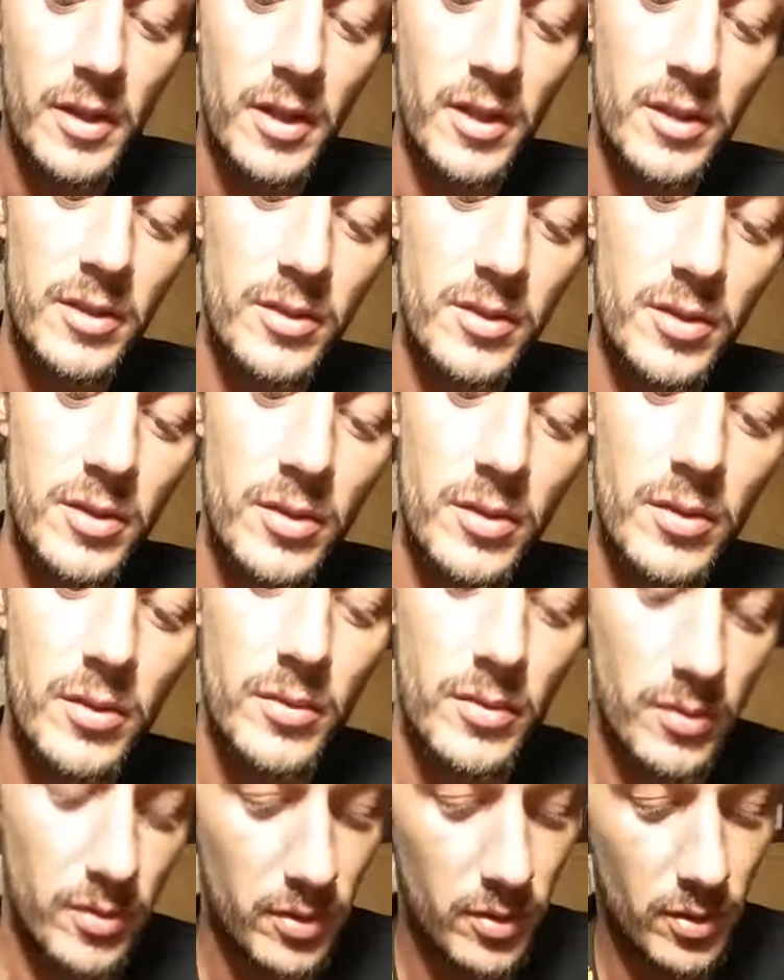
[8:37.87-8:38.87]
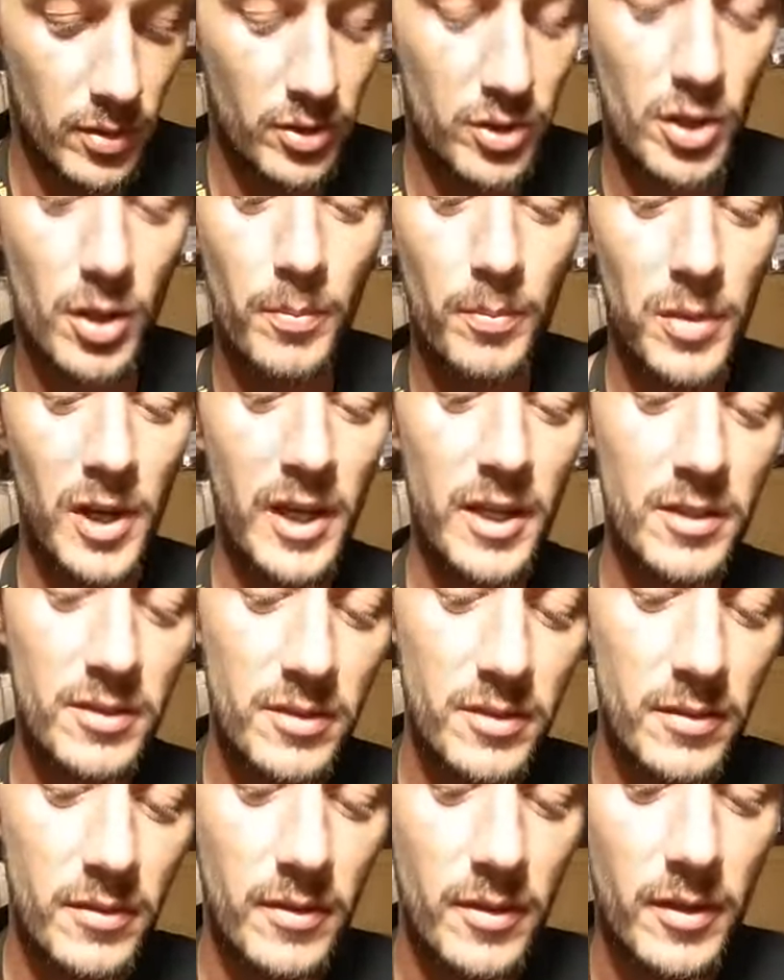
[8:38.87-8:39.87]
into your top plate,
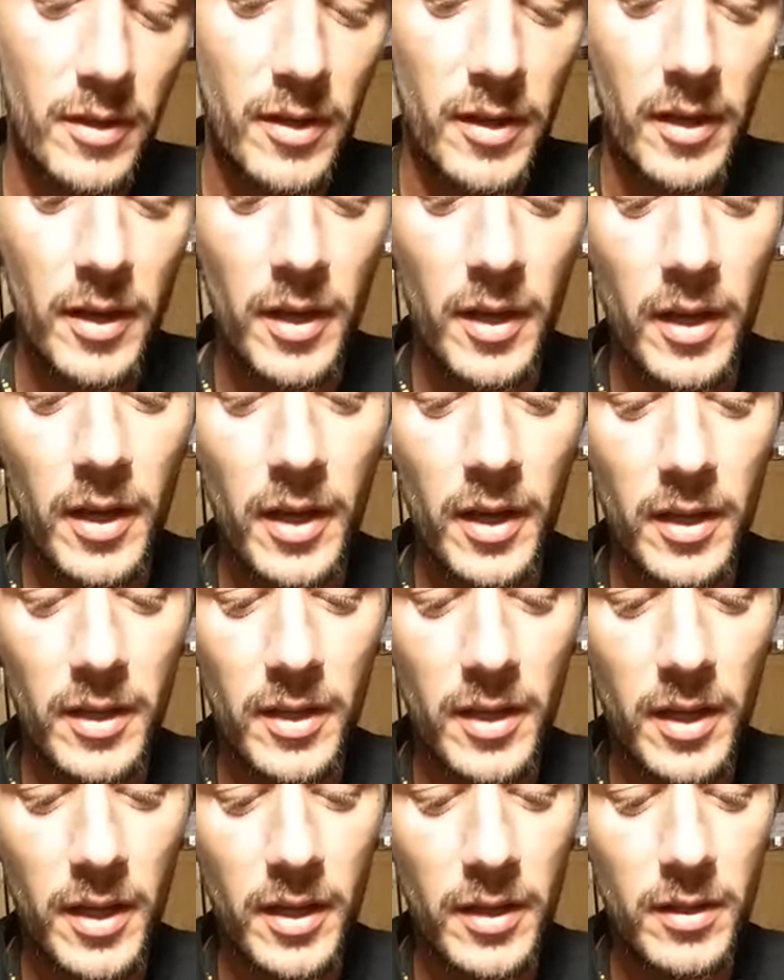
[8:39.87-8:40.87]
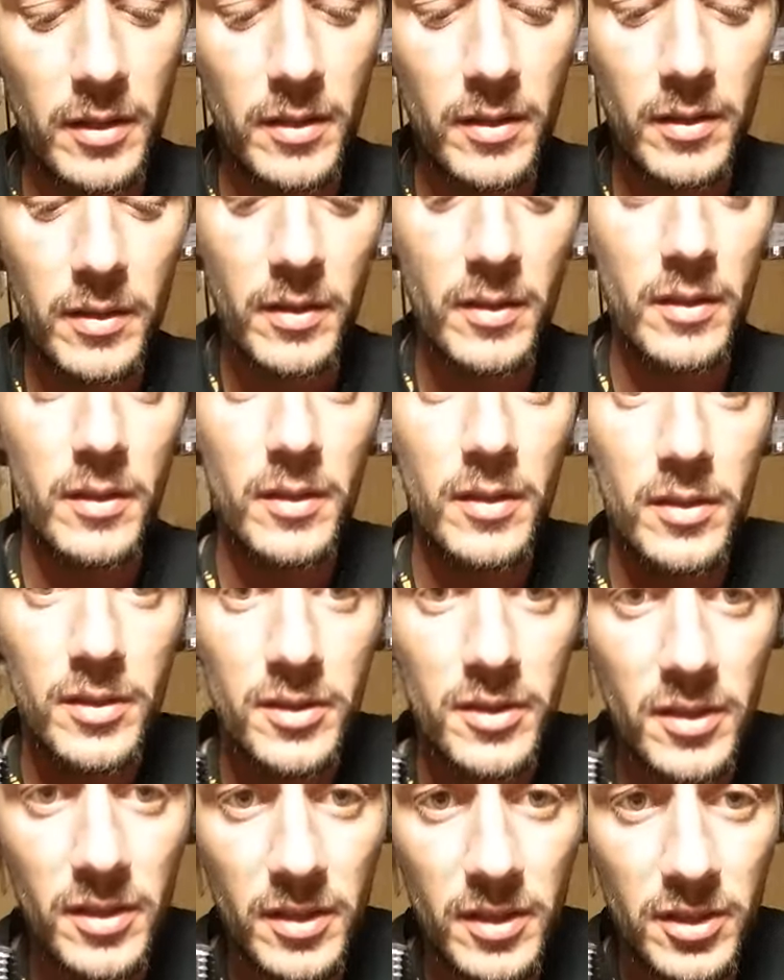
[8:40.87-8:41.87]
and then
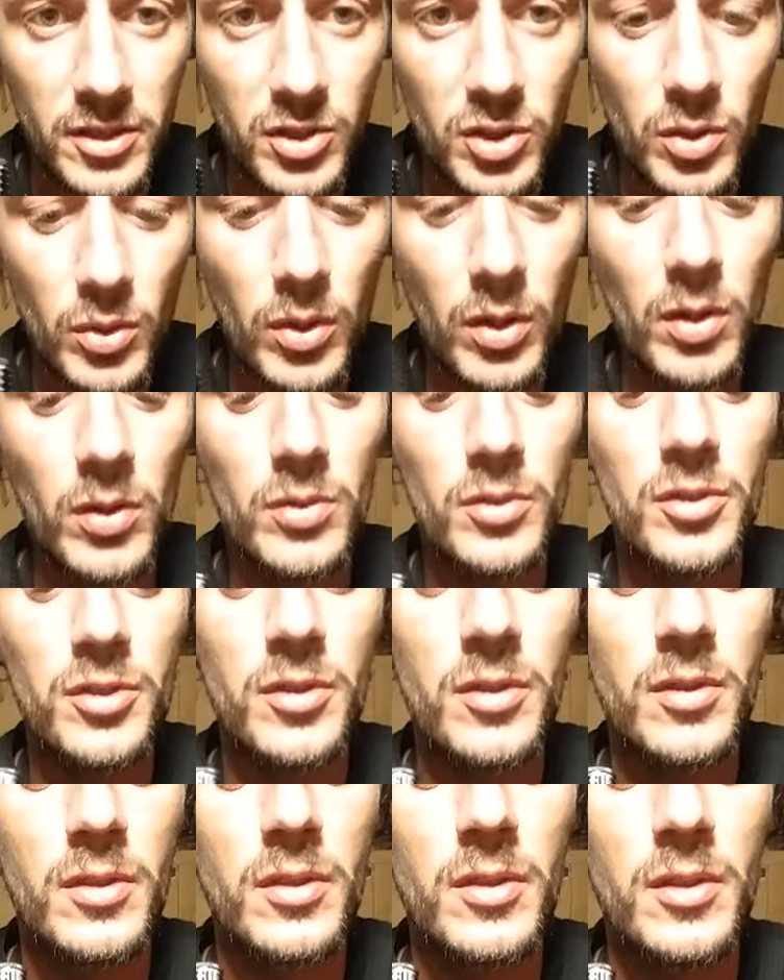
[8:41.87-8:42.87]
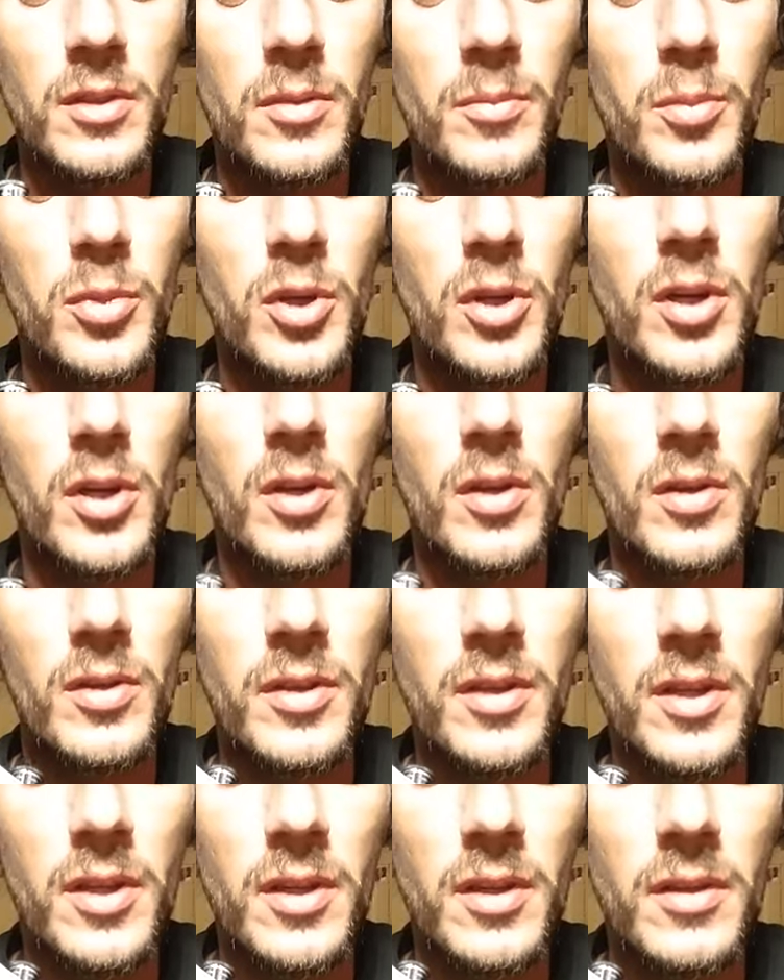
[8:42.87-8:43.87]
see there's two holes, you put it on
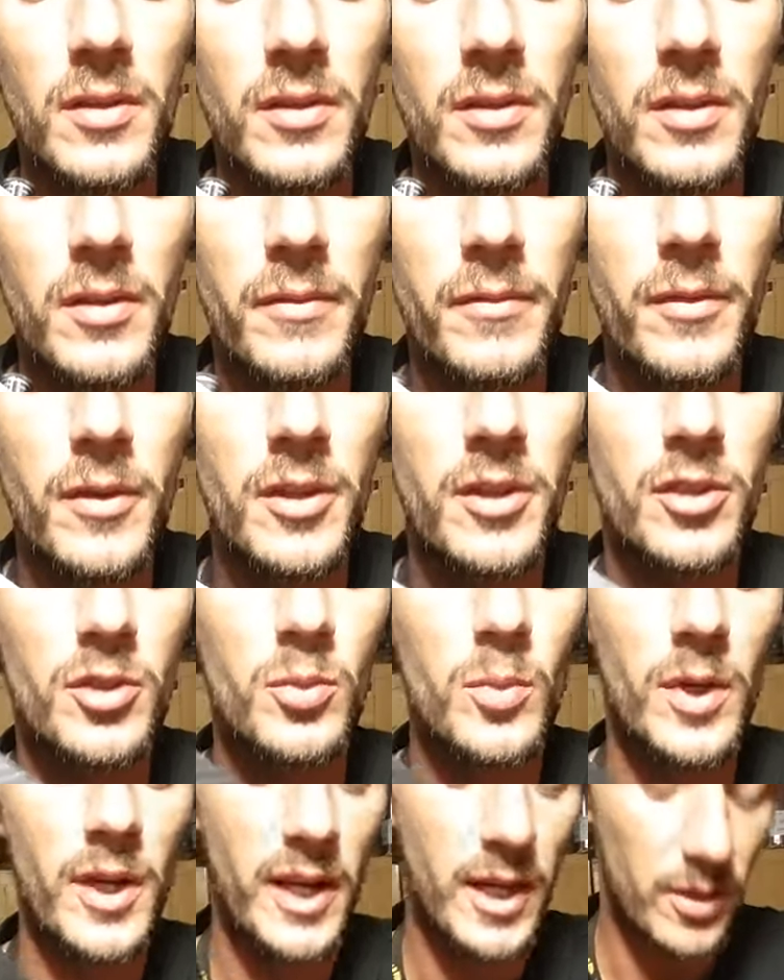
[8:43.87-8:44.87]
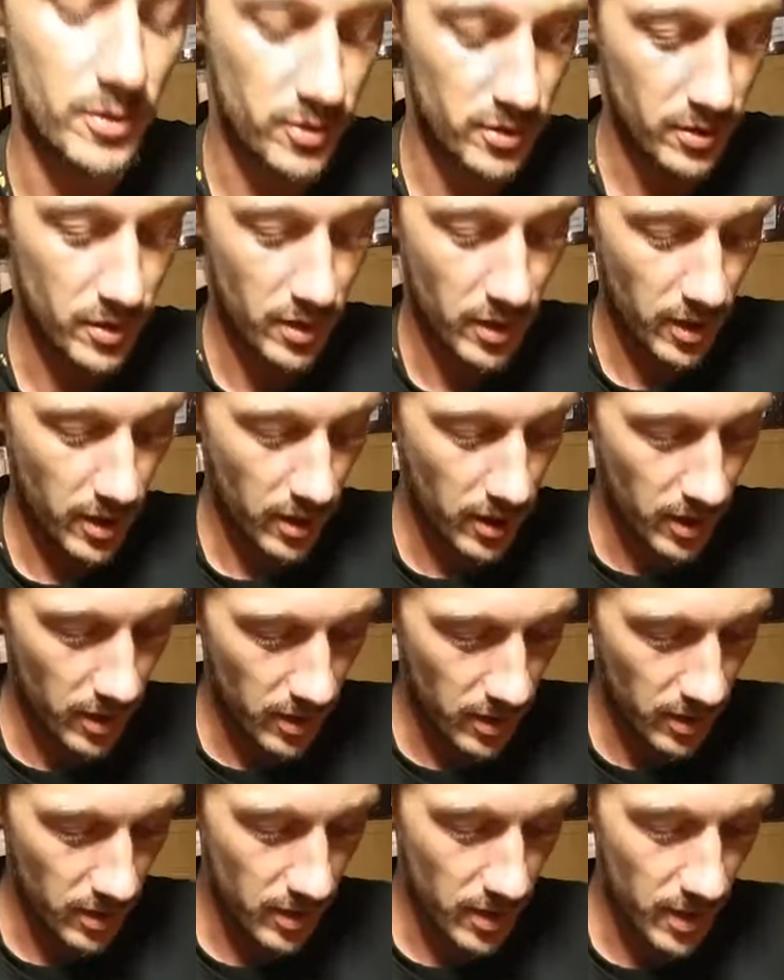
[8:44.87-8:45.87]
the furthest one out.
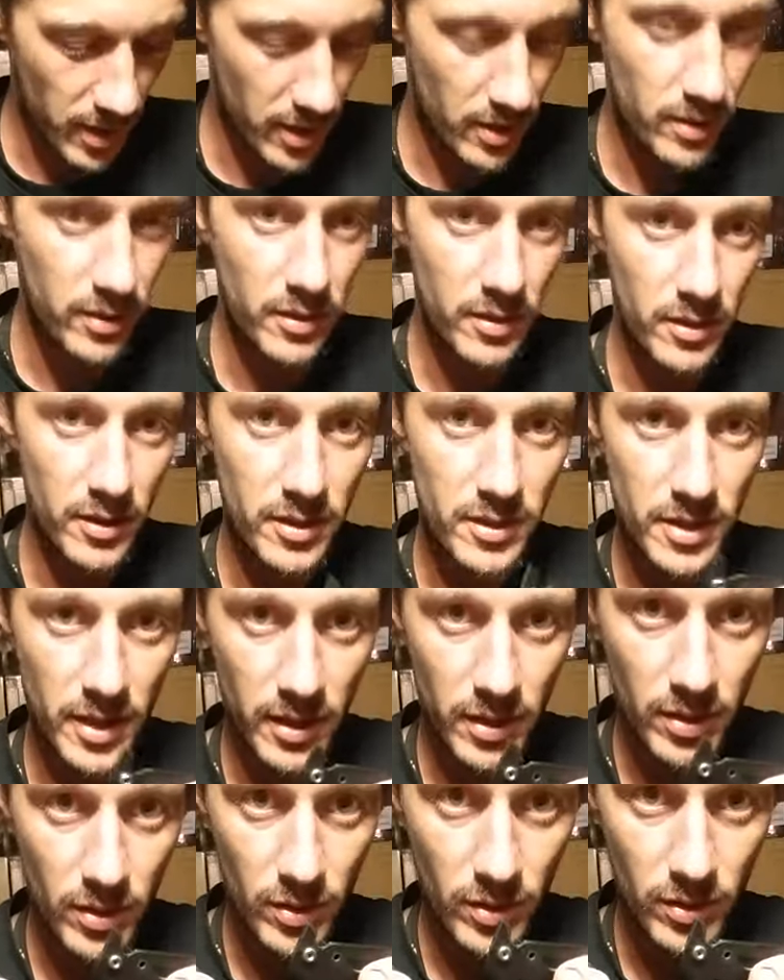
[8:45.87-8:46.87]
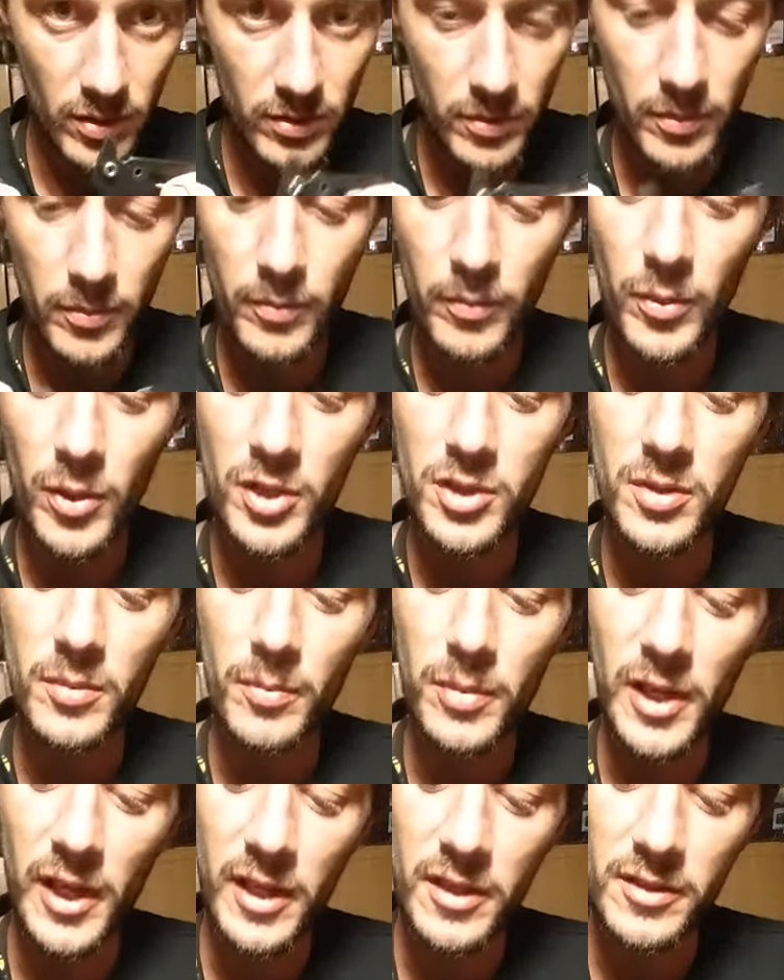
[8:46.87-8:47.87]
Then you take your bottom
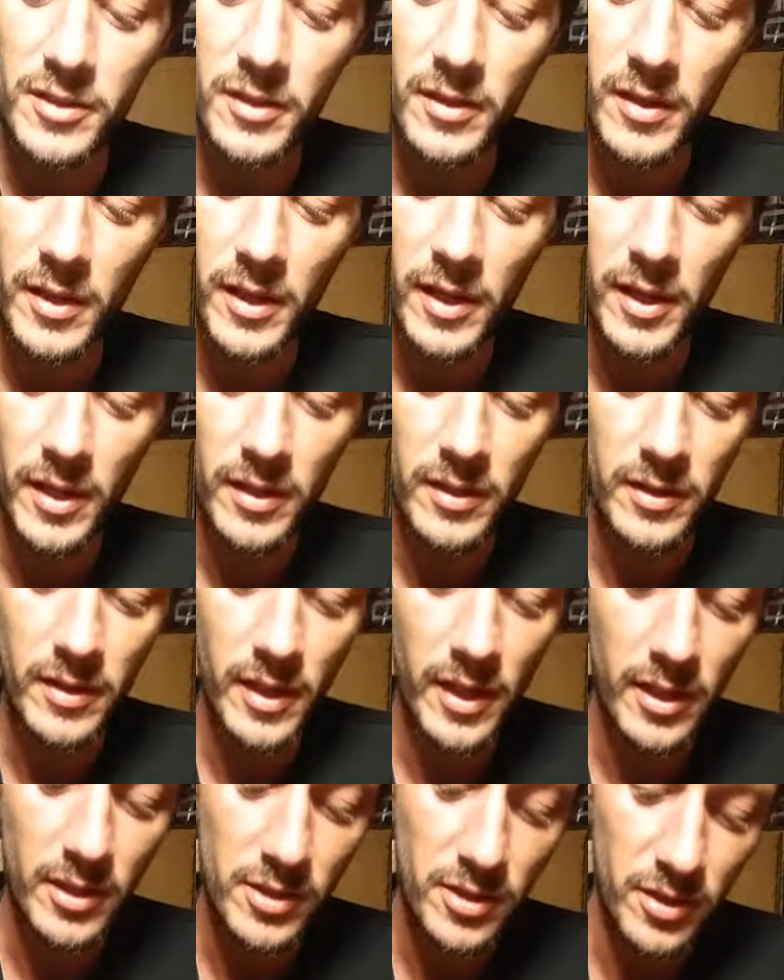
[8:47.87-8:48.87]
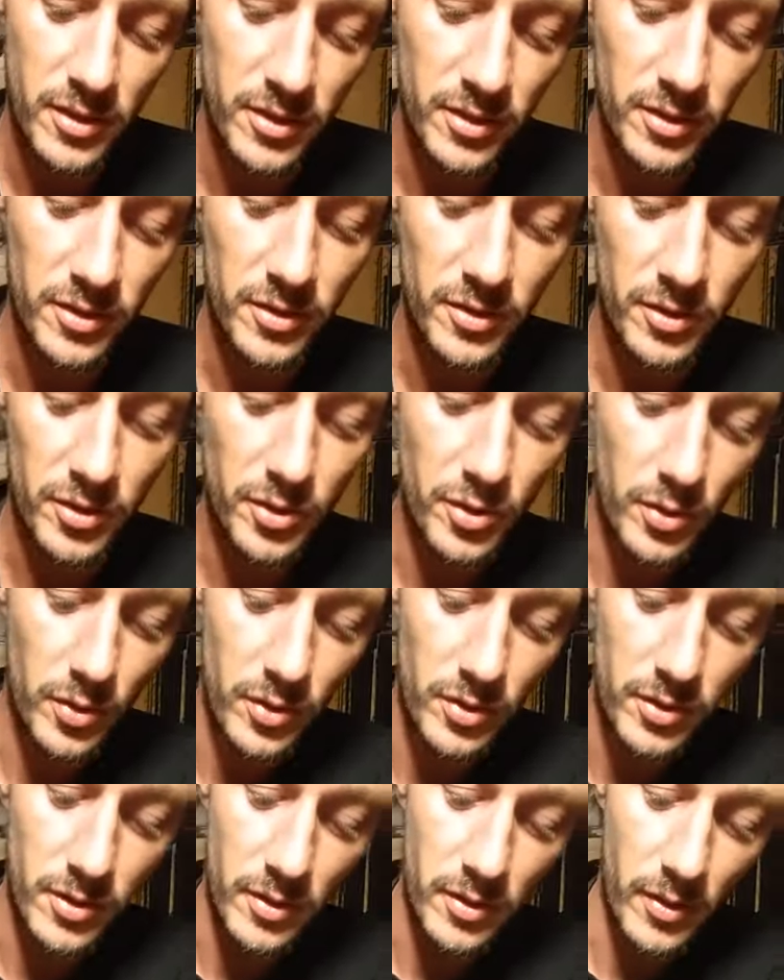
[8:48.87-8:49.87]
plate, and that just
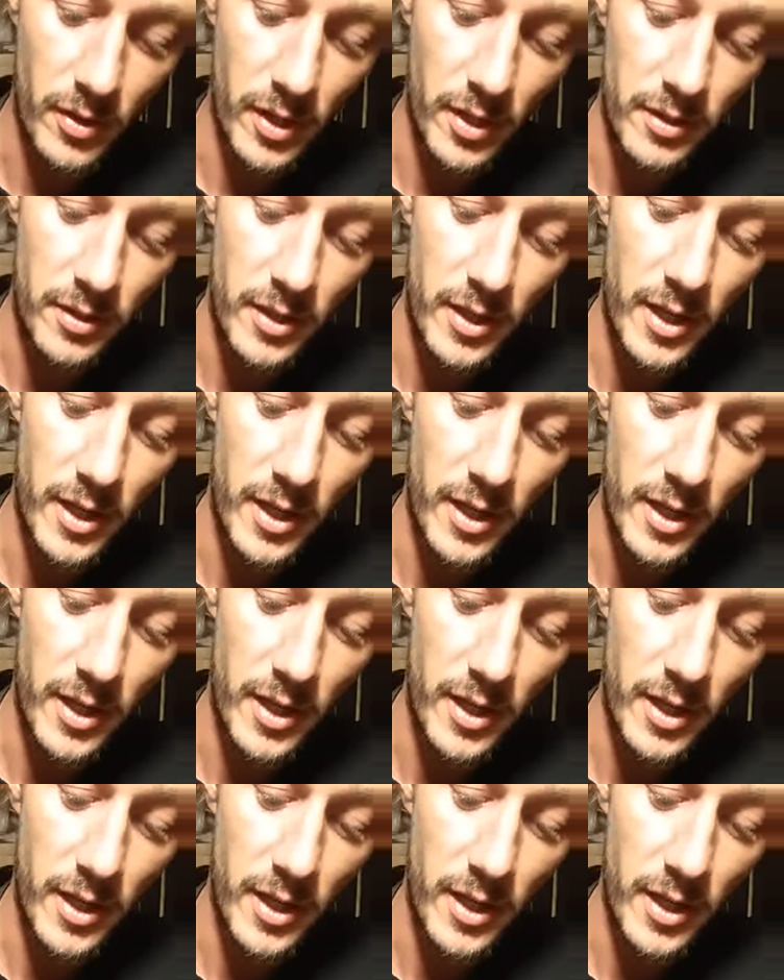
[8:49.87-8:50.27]
screws in right